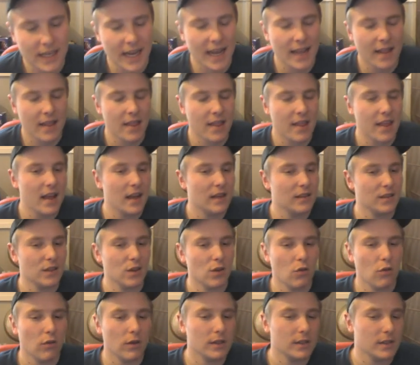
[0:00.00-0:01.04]

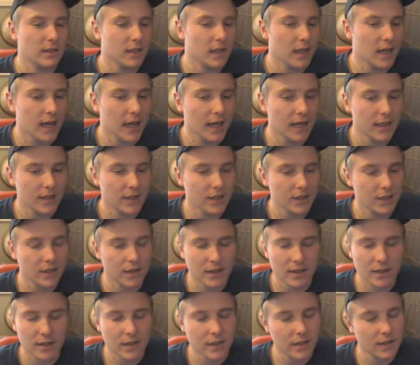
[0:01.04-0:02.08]
10,000 coins today. It's
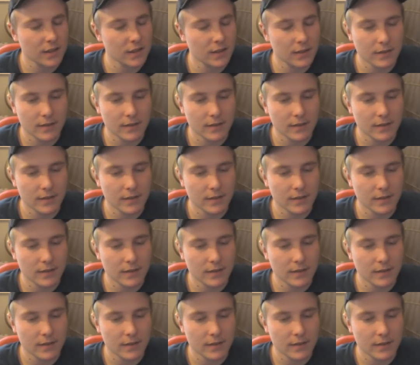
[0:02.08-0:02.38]
just...